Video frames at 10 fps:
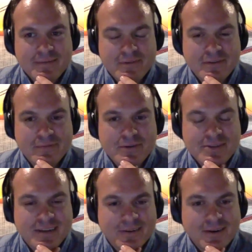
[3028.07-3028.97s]
the
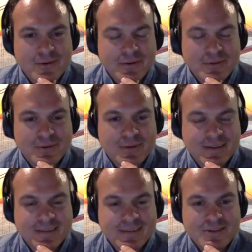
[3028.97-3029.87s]
folks that are going through
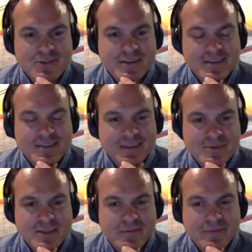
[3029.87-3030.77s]
the transition
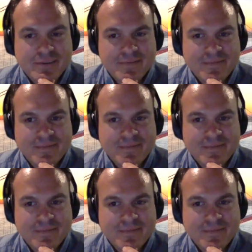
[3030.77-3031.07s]
themselves?